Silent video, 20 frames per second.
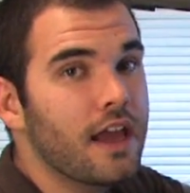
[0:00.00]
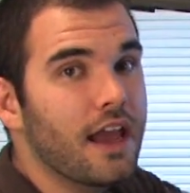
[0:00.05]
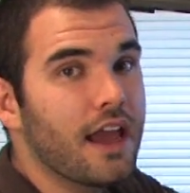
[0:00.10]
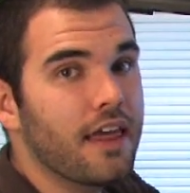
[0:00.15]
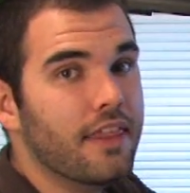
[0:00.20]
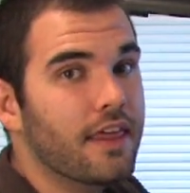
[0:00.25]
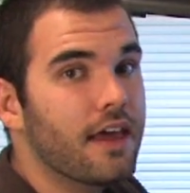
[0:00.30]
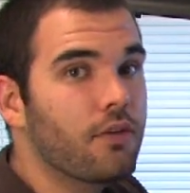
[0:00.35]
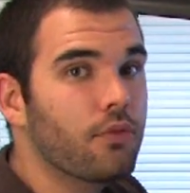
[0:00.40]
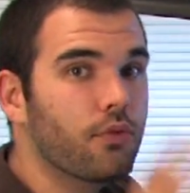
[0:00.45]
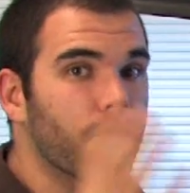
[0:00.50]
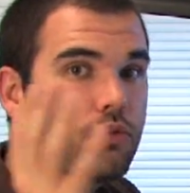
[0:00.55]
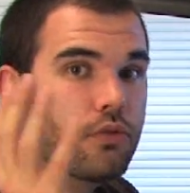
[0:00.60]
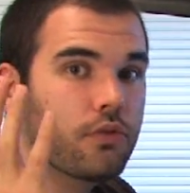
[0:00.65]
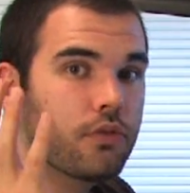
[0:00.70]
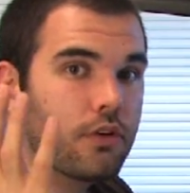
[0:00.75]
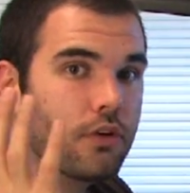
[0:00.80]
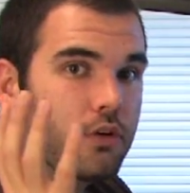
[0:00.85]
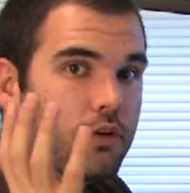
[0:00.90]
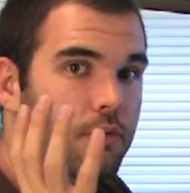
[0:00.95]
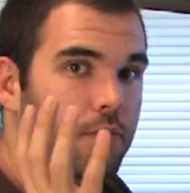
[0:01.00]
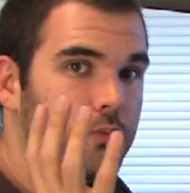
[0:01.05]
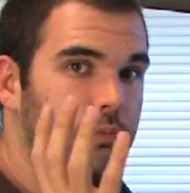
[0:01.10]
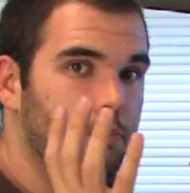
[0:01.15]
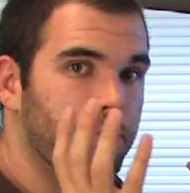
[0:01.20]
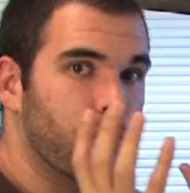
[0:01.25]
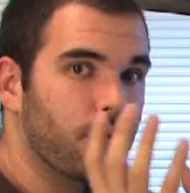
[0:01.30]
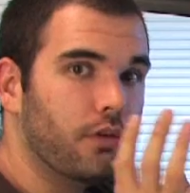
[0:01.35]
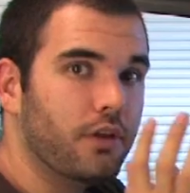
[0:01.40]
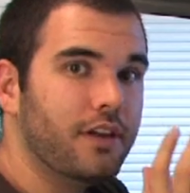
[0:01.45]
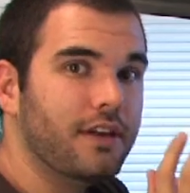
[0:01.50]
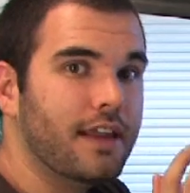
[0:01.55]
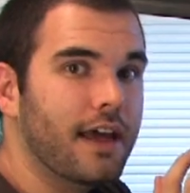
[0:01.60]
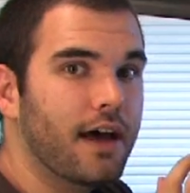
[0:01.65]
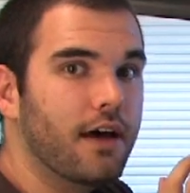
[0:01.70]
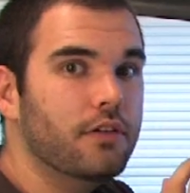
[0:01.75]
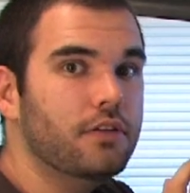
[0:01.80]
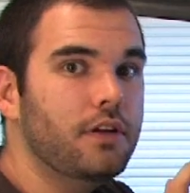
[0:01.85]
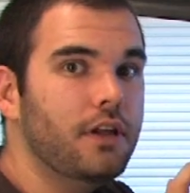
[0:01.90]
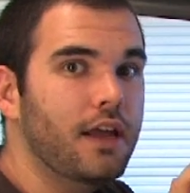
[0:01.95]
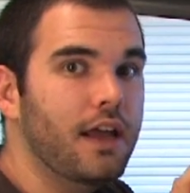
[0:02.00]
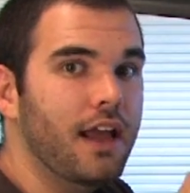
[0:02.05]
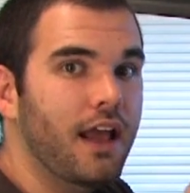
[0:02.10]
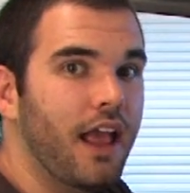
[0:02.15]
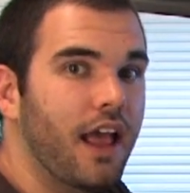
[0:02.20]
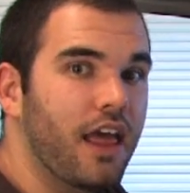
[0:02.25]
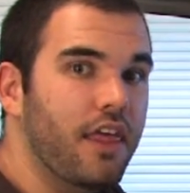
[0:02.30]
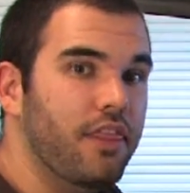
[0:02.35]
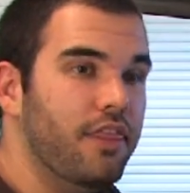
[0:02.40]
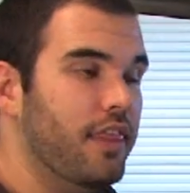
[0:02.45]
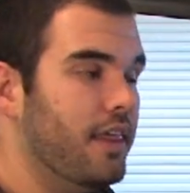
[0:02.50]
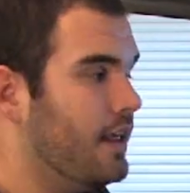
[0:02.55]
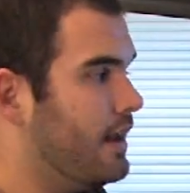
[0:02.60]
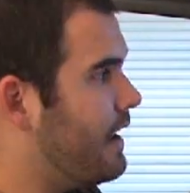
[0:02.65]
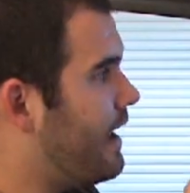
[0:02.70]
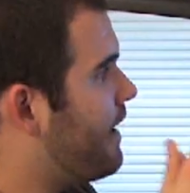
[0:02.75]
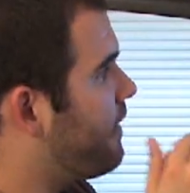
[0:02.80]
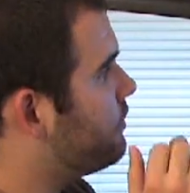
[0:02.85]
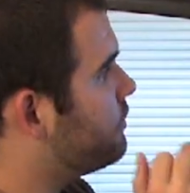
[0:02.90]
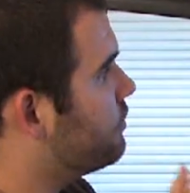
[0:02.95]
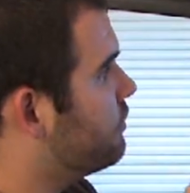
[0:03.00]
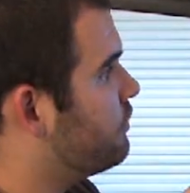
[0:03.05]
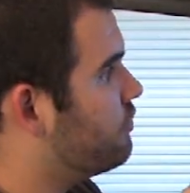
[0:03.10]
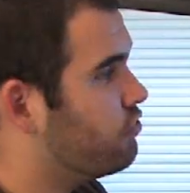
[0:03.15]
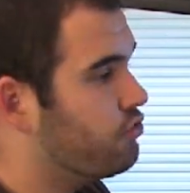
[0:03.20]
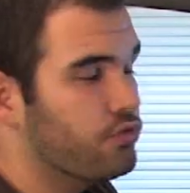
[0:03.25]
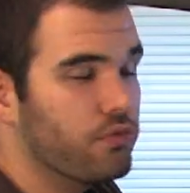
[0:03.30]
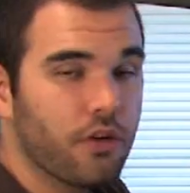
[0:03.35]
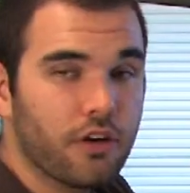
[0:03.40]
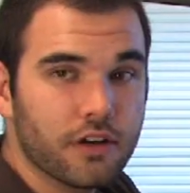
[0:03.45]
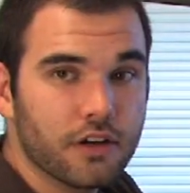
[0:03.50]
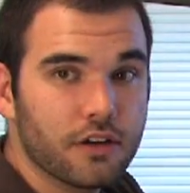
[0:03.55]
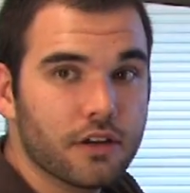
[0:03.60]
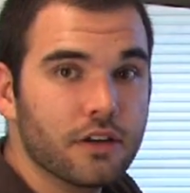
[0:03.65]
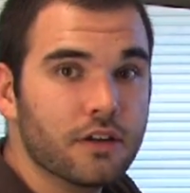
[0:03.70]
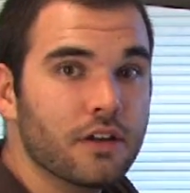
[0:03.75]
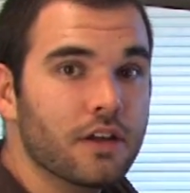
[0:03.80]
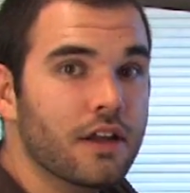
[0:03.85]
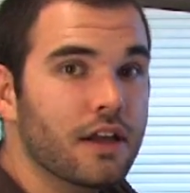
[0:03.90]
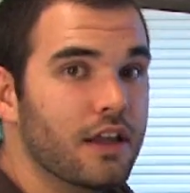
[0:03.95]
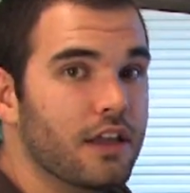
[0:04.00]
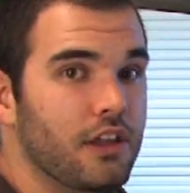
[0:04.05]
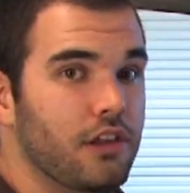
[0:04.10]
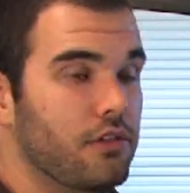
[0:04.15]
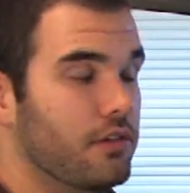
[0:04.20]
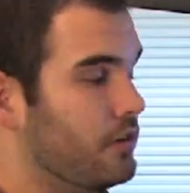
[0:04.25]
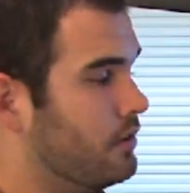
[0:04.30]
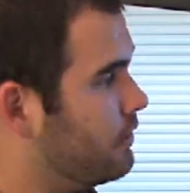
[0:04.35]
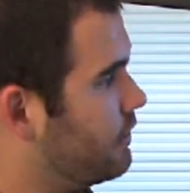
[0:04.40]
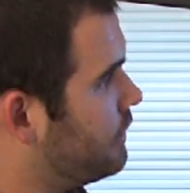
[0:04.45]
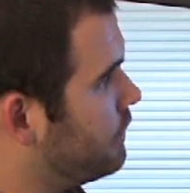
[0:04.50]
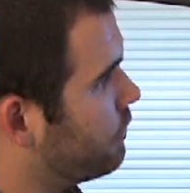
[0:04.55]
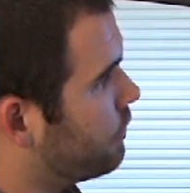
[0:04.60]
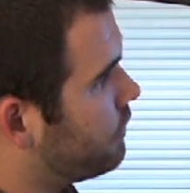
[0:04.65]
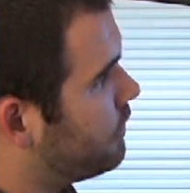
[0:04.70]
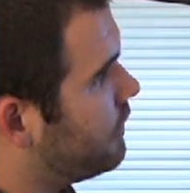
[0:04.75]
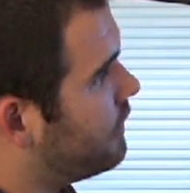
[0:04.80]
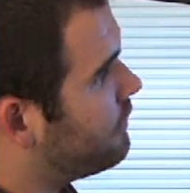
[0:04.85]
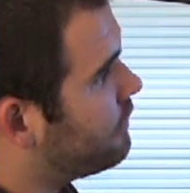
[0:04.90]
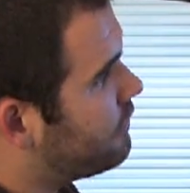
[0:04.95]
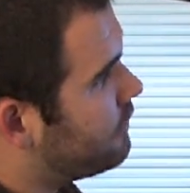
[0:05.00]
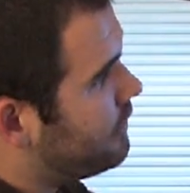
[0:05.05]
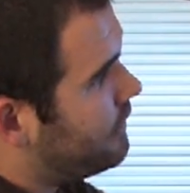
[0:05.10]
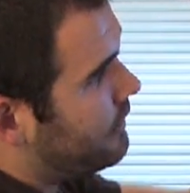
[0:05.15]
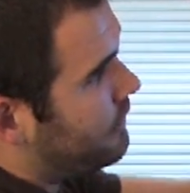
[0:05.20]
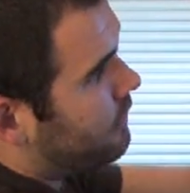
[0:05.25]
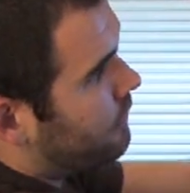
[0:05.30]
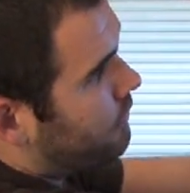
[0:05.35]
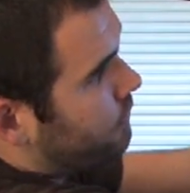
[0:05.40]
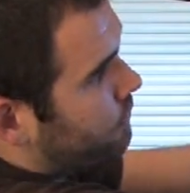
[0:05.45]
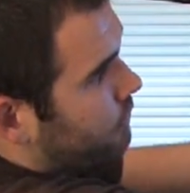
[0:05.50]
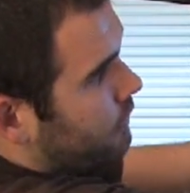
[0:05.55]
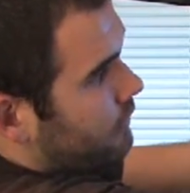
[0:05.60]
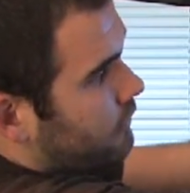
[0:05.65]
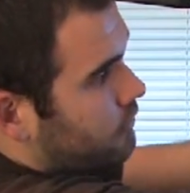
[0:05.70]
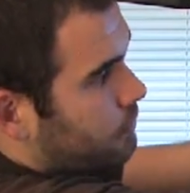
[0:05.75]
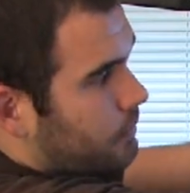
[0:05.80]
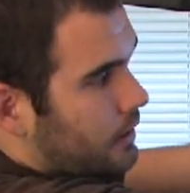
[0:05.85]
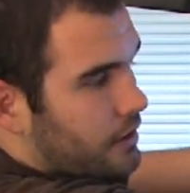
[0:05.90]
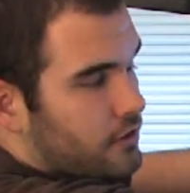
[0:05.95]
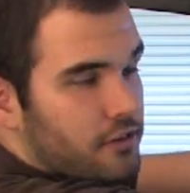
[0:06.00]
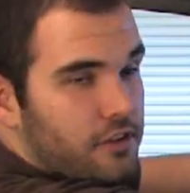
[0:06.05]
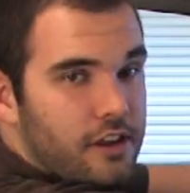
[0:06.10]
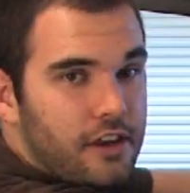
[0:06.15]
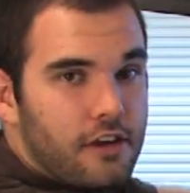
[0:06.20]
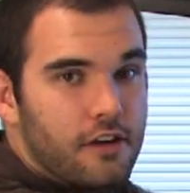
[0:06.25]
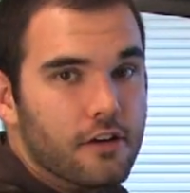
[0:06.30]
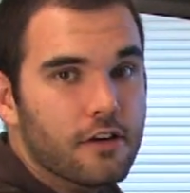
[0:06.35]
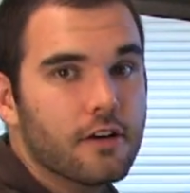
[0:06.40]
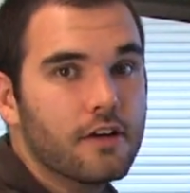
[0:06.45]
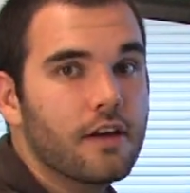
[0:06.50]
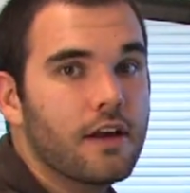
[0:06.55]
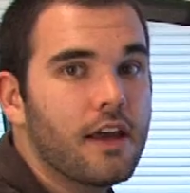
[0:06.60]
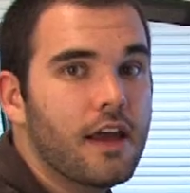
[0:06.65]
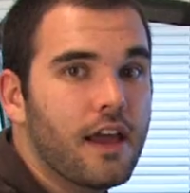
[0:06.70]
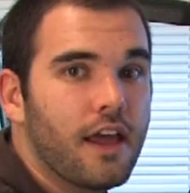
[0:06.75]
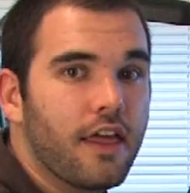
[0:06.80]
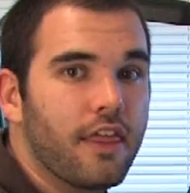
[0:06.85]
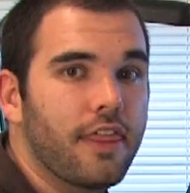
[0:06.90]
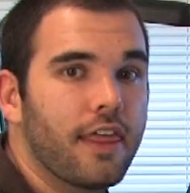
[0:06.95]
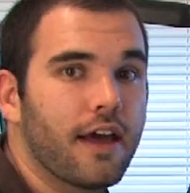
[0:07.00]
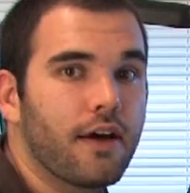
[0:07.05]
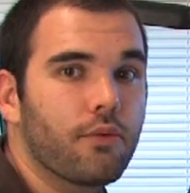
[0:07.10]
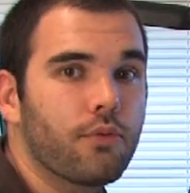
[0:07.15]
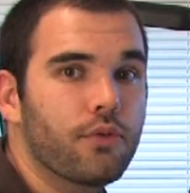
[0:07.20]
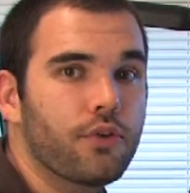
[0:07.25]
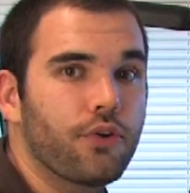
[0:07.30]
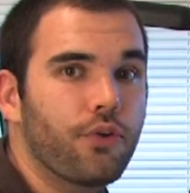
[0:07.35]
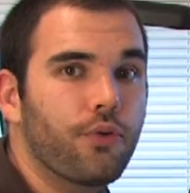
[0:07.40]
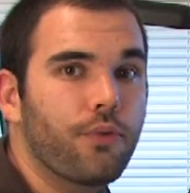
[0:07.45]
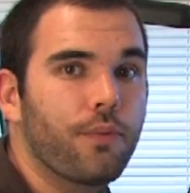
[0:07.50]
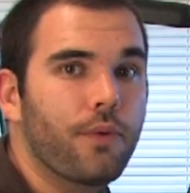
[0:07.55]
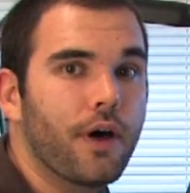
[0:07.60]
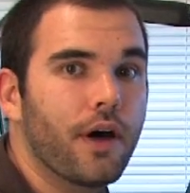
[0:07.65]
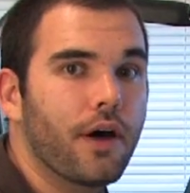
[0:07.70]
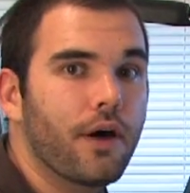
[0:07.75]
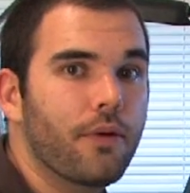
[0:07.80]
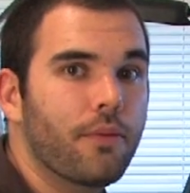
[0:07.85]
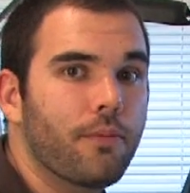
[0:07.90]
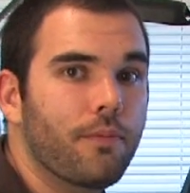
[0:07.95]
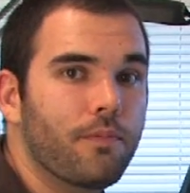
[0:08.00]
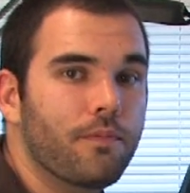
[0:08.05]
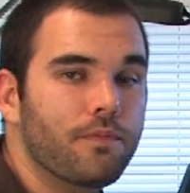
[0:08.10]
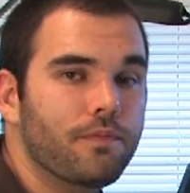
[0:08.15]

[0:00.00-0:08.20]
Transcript: And that will pull it down and then after it's shrunk, you can, you'll then see a free space here that will, um,